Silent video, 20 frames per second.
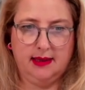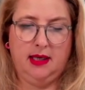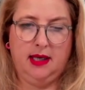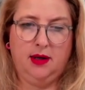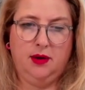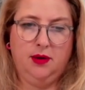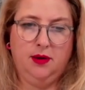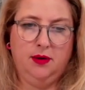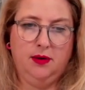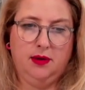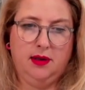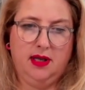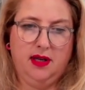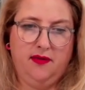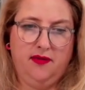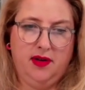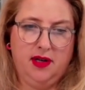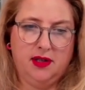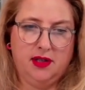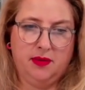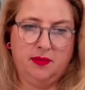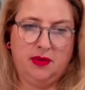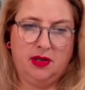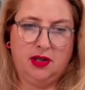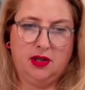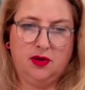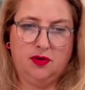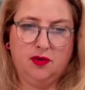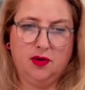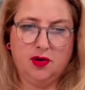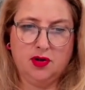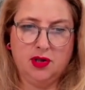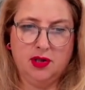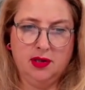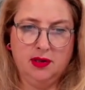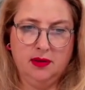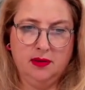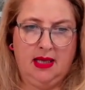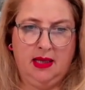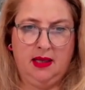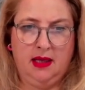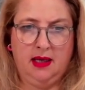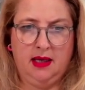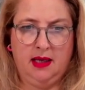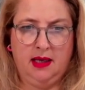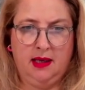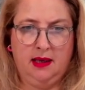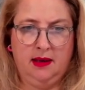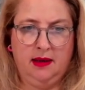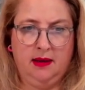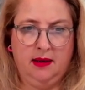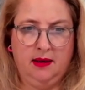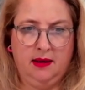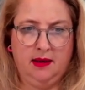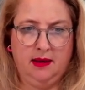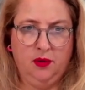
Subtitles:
I could give here some instruction and then